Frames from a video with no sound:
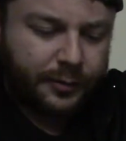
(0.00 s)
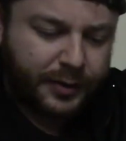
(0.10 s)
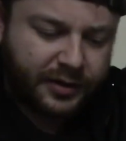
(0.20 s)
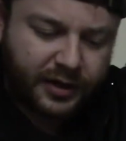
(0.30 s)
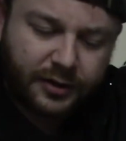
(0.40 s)

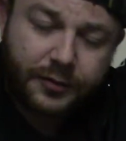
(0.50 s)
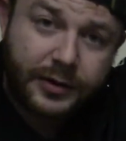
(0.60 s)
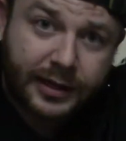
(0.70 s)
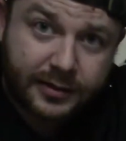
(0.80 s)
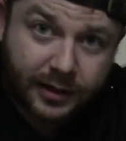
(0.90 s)
being careful
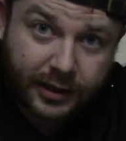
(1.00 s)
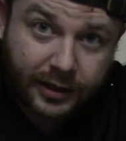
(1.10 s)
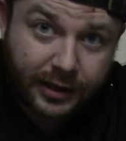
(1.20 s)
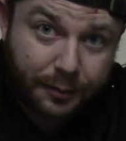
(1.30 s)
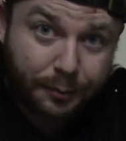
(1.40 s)
not to let
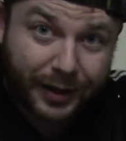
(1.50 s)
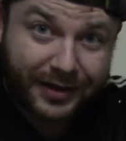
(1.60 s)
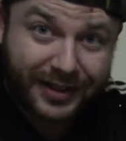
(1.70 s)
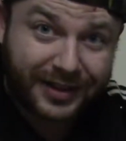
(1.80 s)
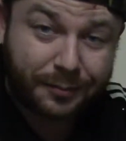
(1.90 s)
it like
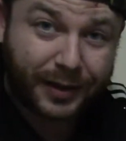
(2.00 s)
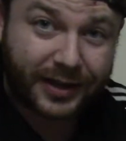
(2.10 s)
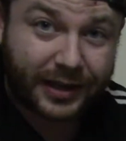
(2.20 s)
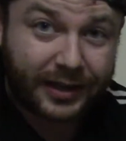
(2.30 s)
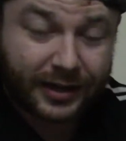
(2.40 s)
bend in
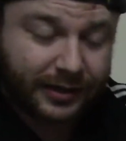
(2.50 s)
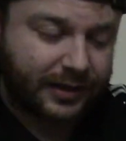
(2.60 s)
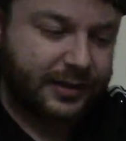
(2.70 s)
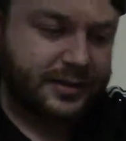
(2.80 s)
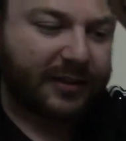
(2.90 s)
back in
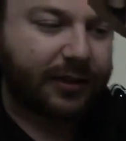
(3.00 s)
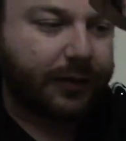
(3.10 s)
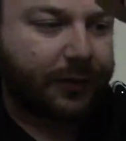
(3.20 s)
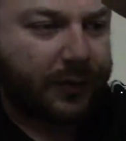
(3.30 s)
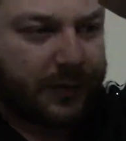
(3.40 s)
on
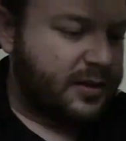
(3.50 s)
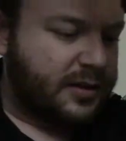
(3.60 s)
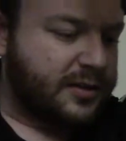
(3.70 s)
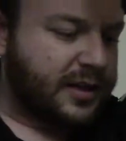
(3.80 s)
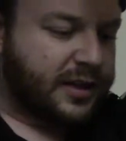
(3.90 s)
itself,
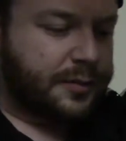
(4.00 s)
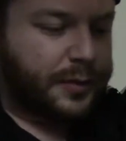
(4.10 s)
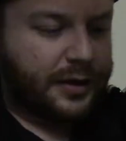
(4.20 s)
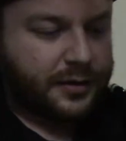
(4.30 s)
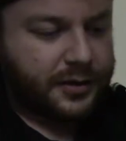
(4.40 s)
because that can
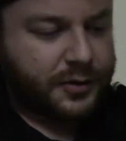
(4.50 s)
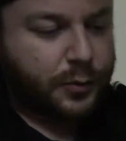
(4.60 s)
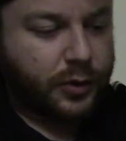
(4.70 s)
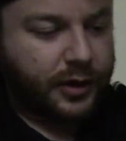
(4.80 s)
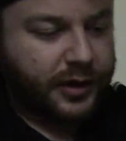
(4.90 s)
make this
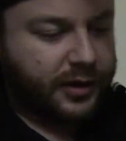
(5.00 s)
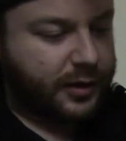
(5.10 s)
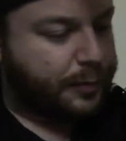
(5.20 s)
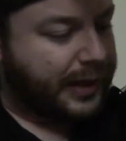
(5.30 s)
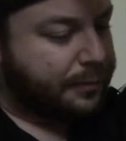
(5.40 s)
more likely
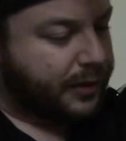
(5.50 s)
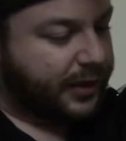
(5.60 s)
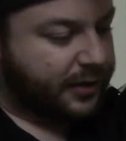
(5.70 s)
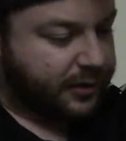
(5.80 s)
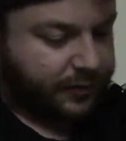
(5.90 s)
to pop
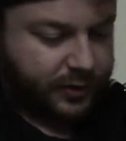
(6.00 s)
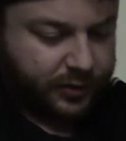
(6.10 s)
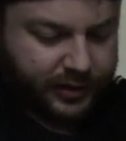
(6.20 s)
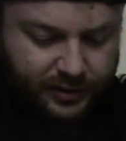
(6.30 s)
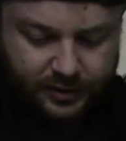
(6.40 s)
later if you do
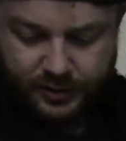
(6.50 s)
that.